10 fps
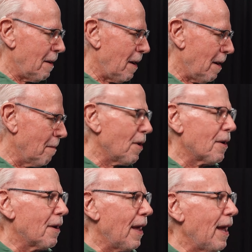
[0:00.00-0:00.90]
I'm going
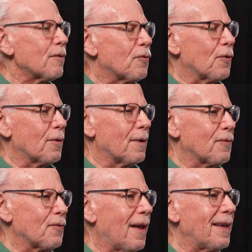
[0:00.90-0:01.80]
to answer a
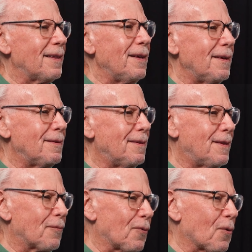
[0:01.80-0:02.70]
slightly
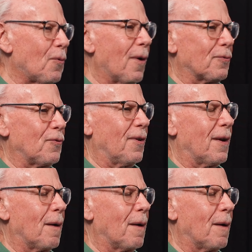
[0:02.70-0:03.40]
different question.